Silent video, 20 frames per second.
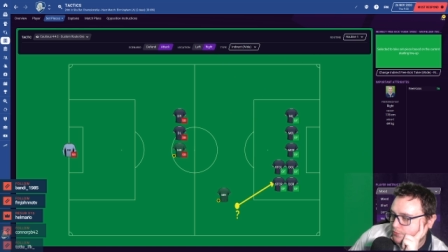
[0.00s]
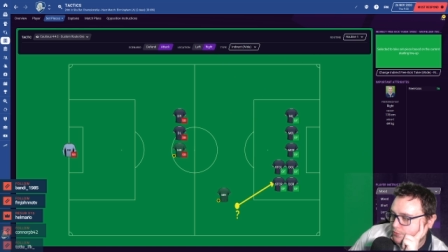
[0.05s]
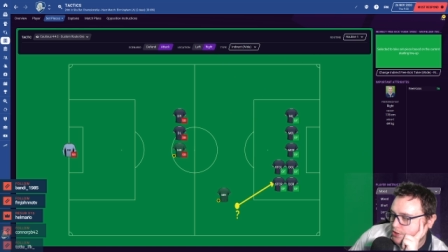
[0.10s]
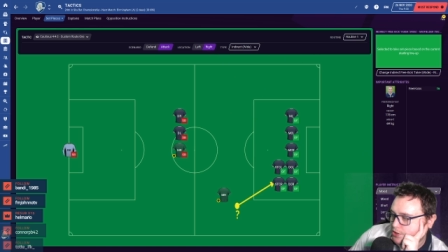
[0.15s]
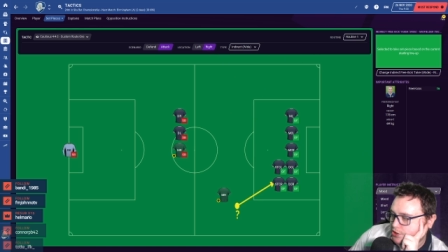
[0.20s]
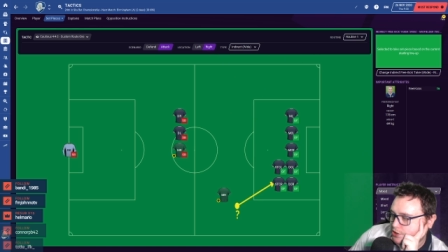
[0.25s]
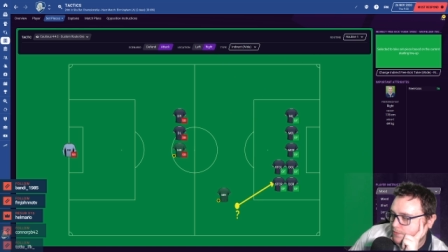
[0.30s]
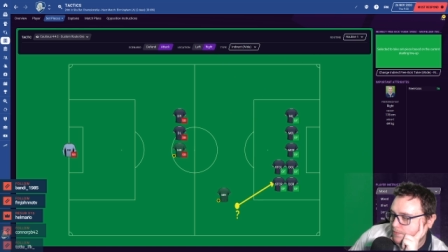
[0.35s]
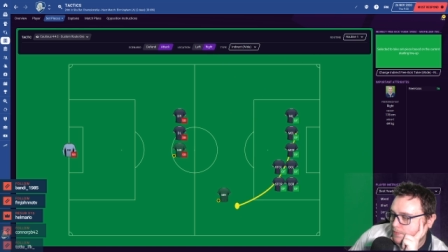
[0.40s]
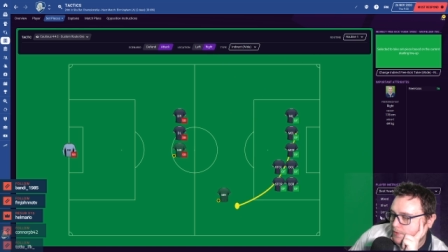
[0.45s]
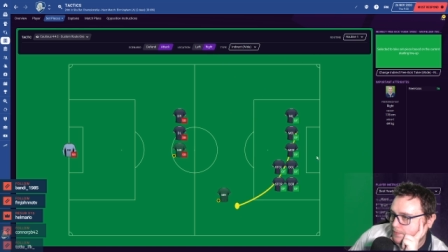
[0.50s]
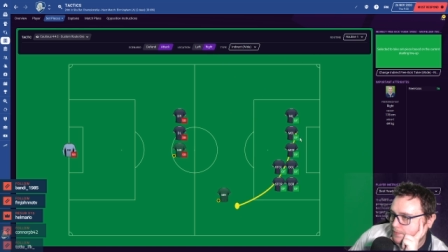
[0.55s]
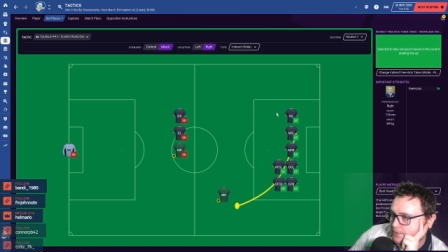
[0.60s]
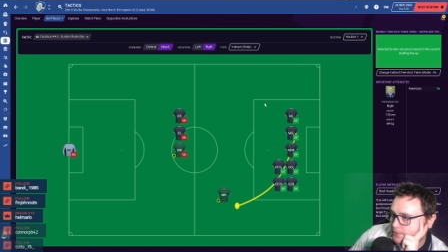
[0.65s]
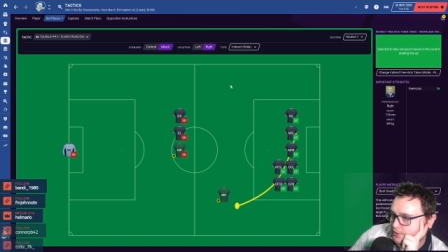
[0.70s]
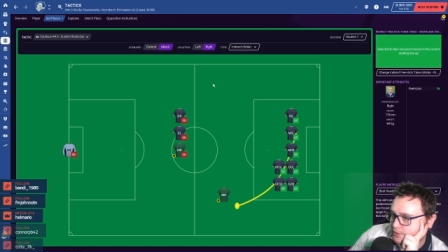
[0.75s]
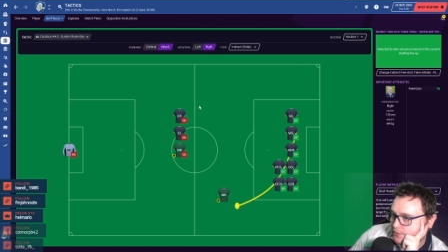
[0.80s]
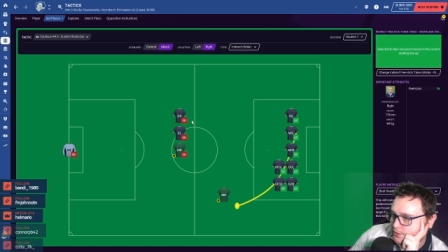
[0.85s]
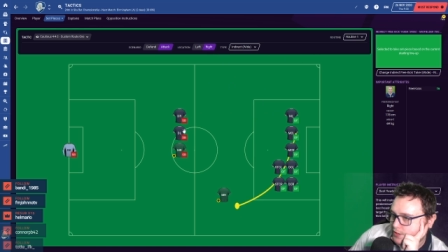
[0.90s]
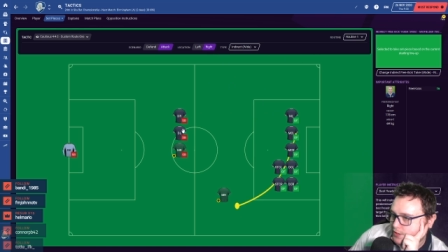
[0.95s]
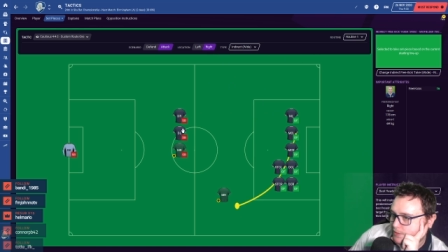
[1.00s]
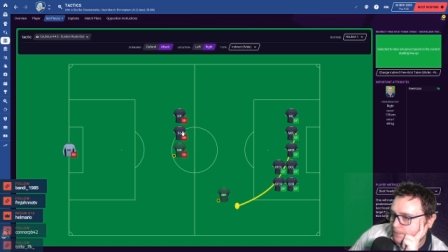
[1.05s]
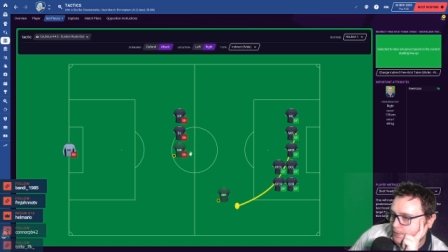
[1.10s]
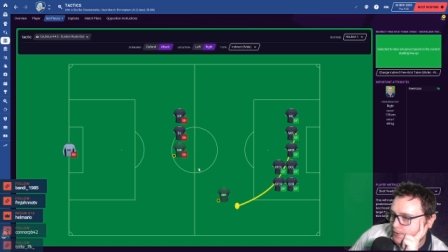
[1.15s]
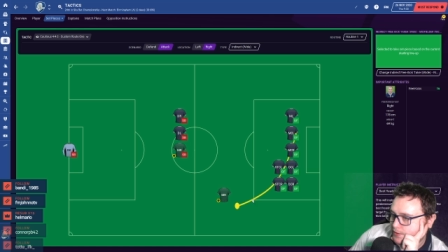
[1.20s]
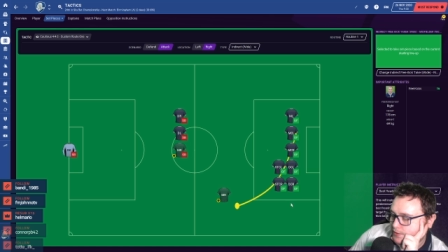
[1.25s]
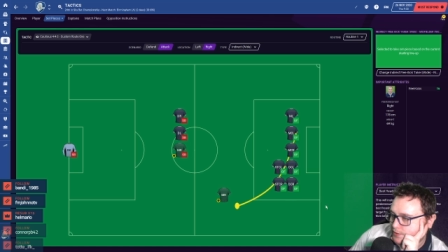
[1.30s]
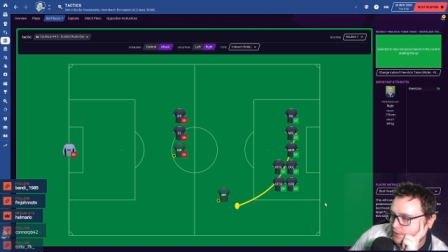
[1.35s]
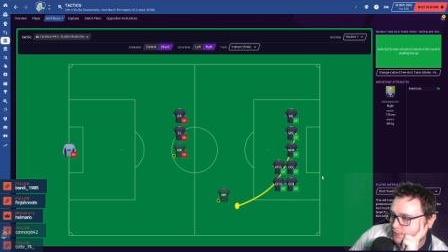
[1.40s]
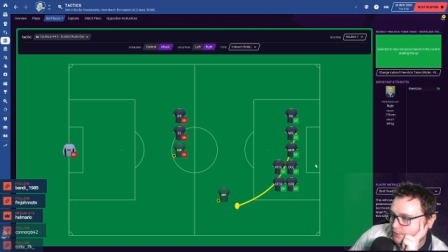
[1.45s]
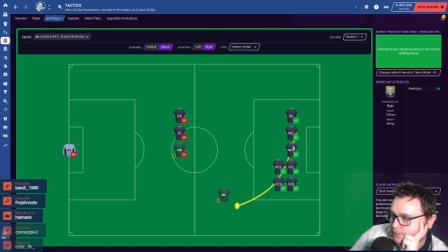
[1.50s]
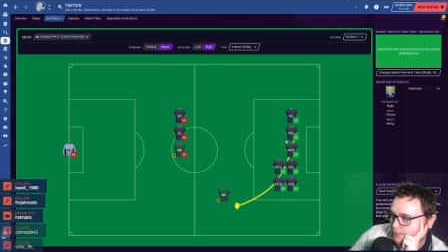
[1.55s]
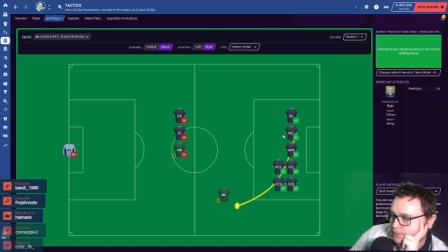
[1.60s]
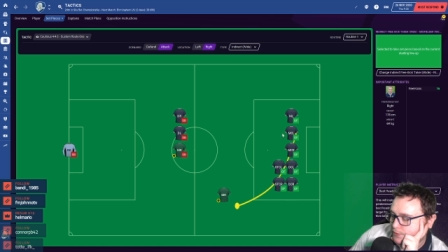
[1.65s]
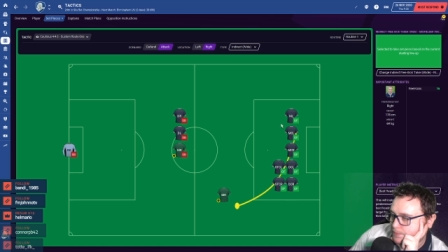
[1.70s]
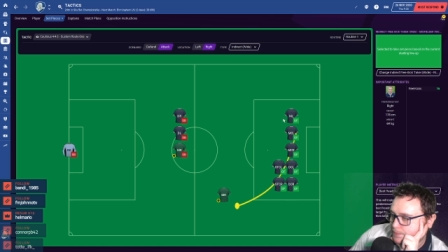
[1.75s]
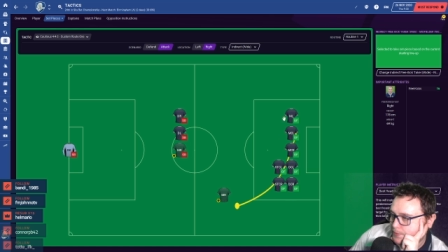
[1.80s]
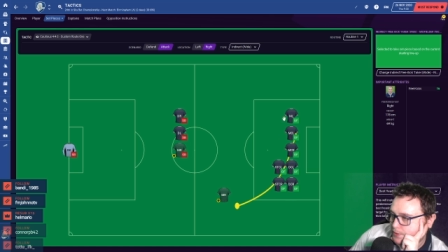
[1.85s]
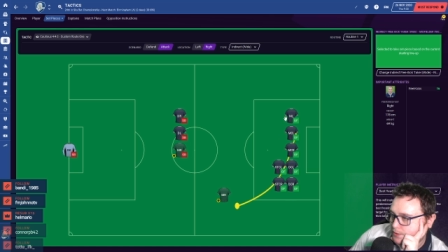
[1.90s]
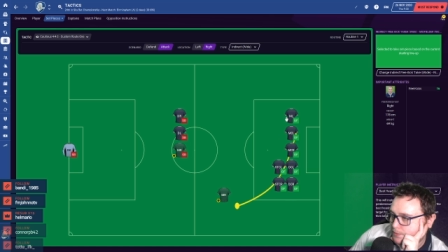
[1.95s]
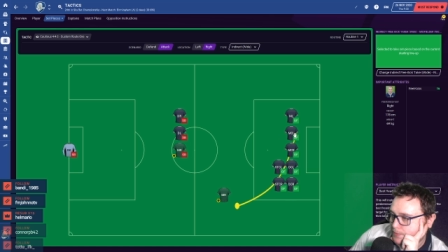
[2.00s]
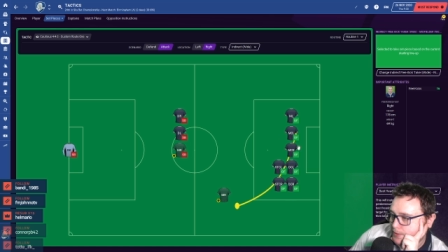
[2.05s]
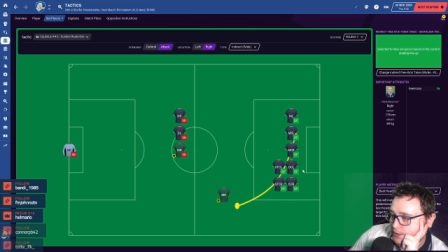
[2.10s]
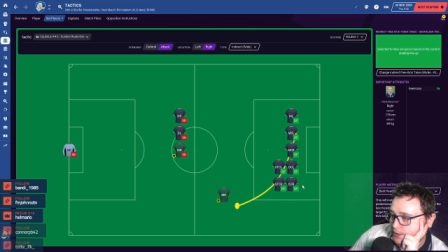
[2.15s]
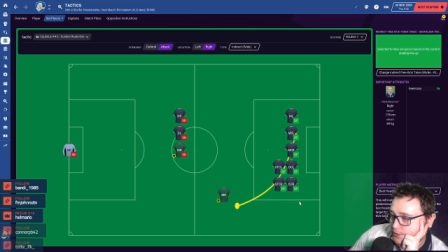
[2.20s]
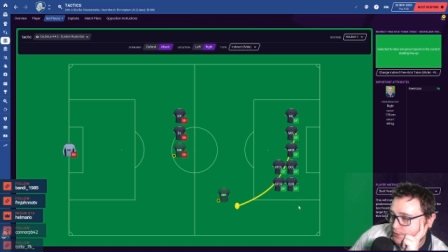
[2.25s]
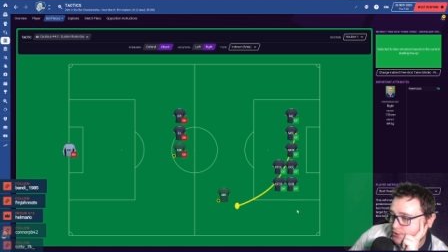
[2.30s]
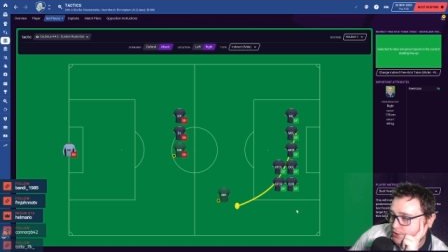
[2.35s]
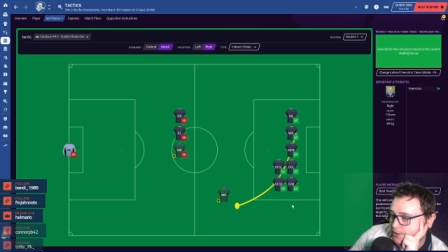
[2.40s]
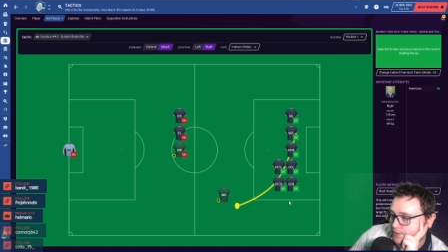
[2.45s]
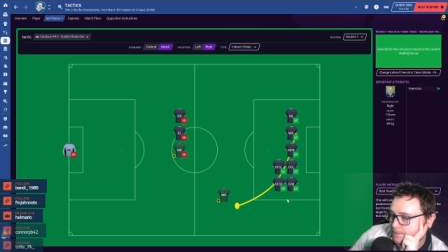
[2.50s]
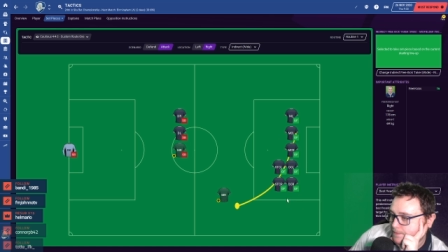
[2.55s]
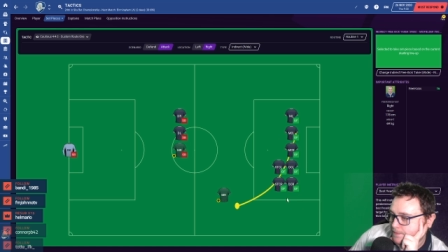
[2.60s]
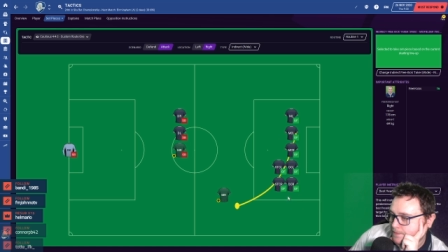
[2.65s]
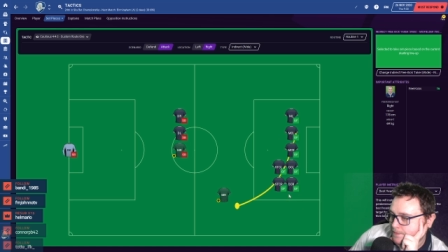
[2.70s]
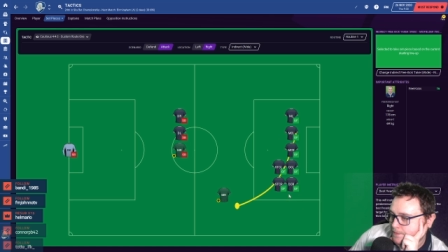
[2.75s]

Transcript: Watching people do set pieces for Football Manager.